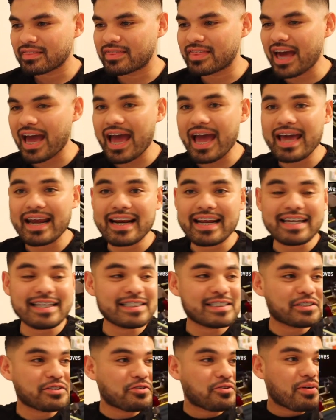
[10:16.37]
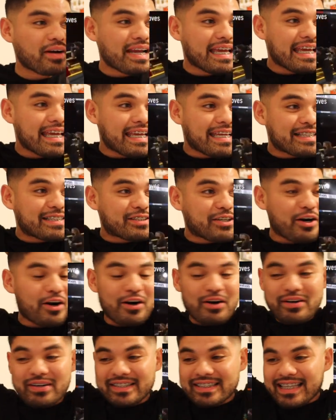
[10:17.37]
That is crazy. He
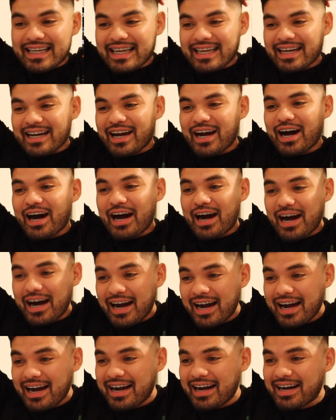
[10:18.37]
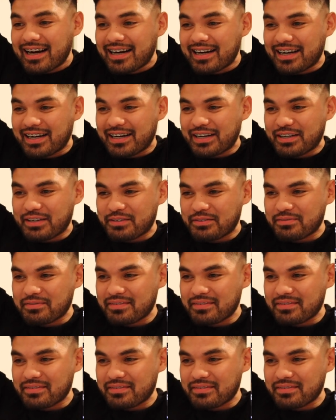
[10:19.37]
turned it up!